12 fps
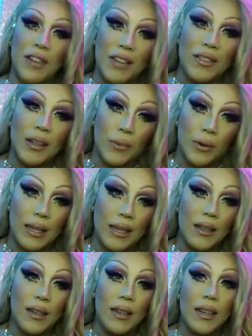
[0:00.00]
in the morning
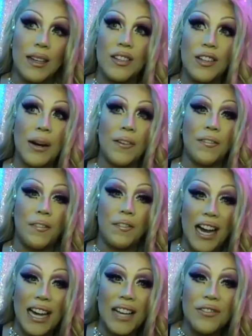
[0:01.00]
to about
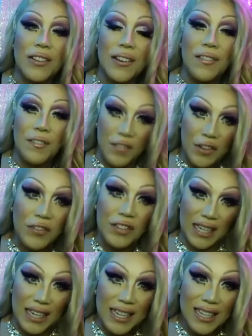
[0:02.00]

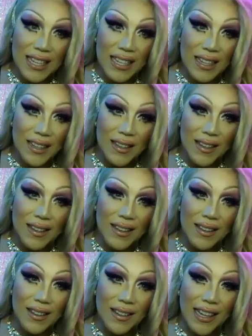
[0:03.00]
5:50,
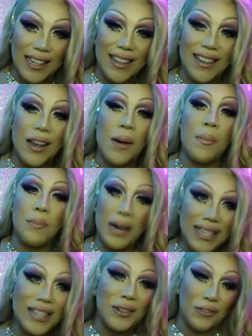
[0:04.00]
like
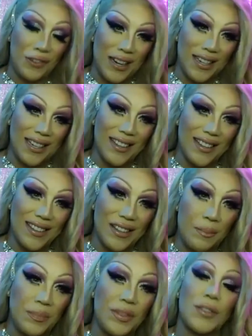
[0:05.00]
Monday through Friday.
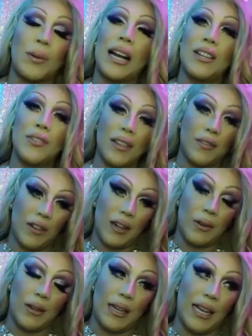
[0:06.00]
So I knew them very
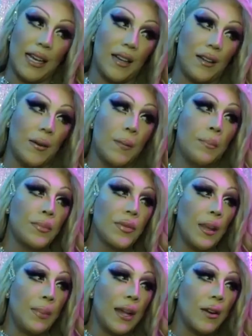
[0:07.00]
well. And
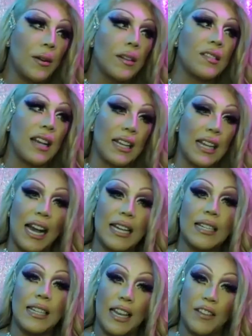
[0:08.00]
the parents that kind
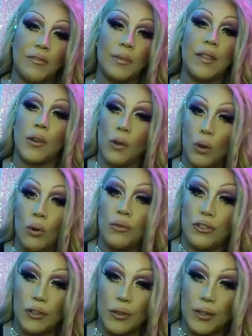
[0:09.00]
of gave me the cold
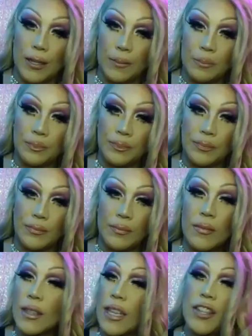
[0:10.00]
shoulder,
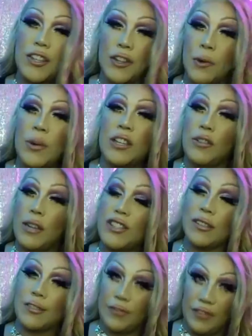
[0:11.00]
you know, when you can
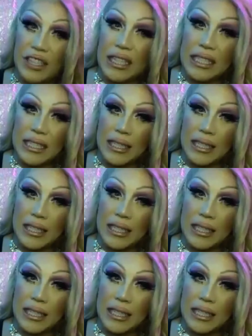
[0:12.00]
just feel it,